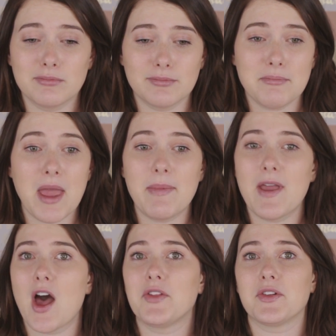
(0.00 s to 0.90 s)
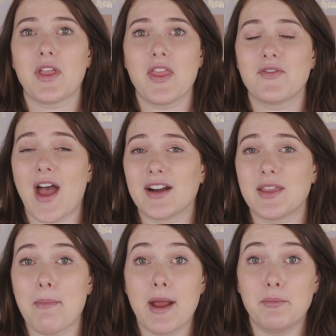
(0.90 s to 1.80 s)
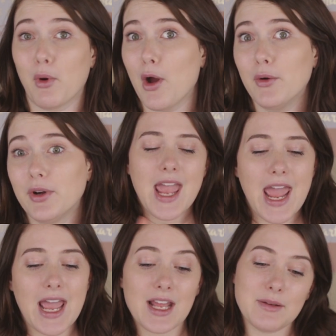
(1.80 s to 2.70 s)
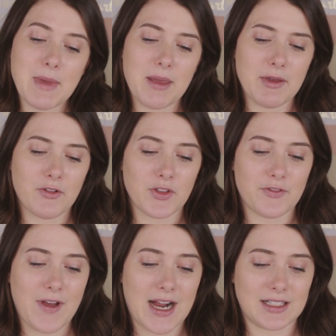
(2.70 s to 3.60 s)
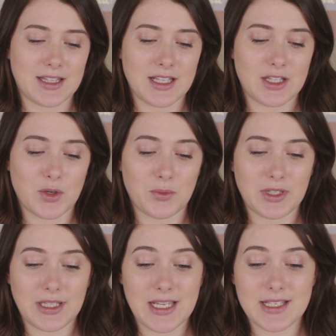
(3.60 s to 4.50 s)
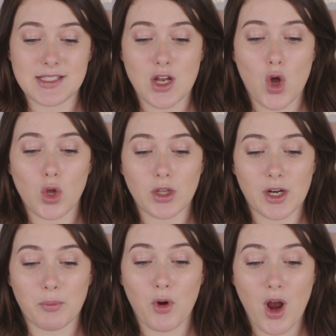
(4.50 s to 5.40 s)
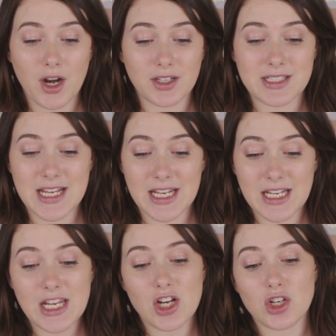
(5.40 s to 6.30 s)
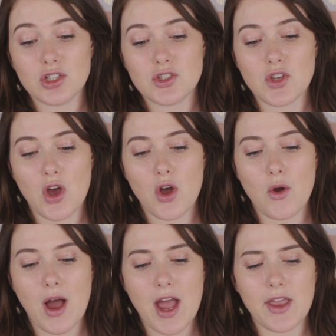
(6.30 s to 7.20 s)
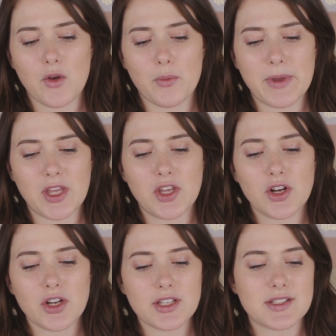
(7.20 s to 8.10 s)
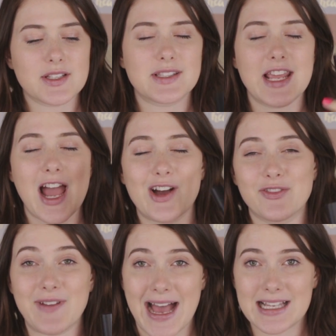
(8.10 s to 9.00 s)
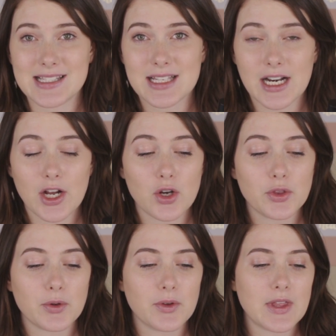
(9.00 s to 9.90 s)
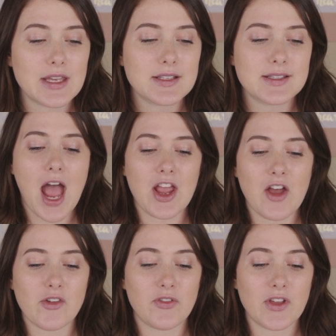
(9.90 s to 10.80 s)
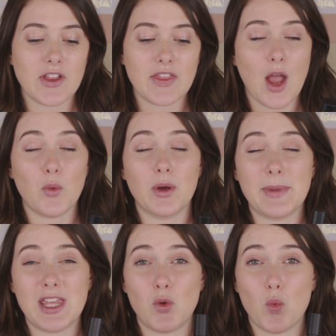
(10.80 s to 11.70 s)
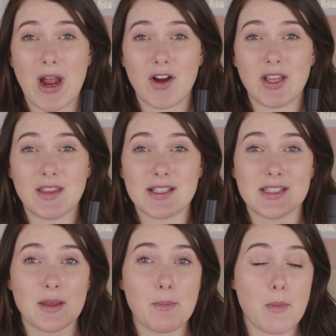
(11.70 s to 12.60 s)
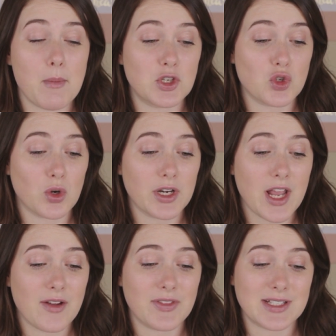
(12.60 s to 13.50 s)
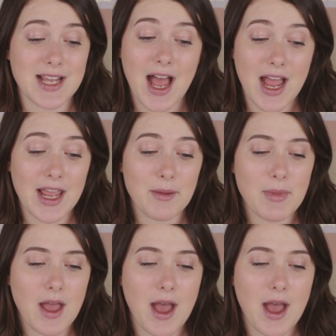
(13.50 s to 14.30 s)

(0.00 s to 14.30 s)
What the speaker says: maybe other than the fact that mine broke, and maybe for the fact that there really isn't a whole lot of product in here, so I will be curious to see how fast that I go through this. I have a feeling that I will be wearing this the majority of the time,